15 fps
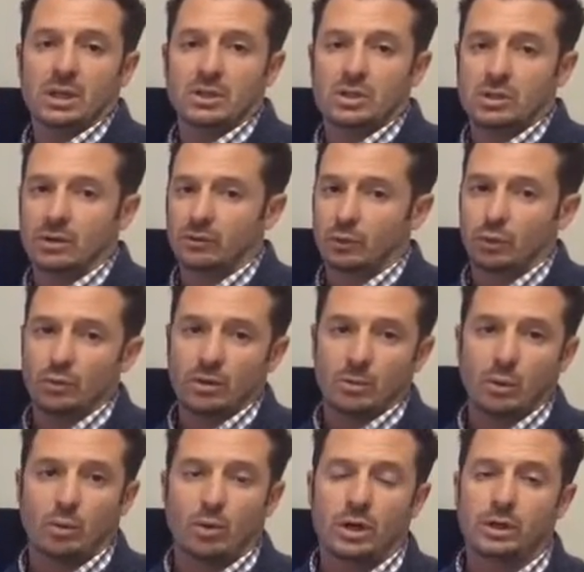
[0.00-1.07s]
So if crew
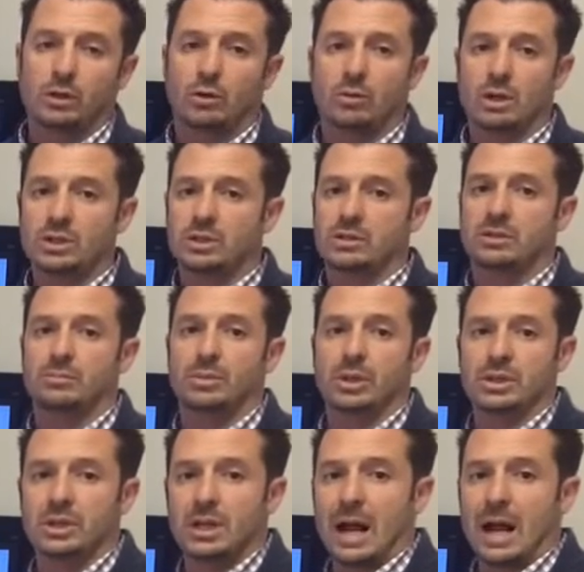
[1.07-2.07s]
number 1 crushes their budgeted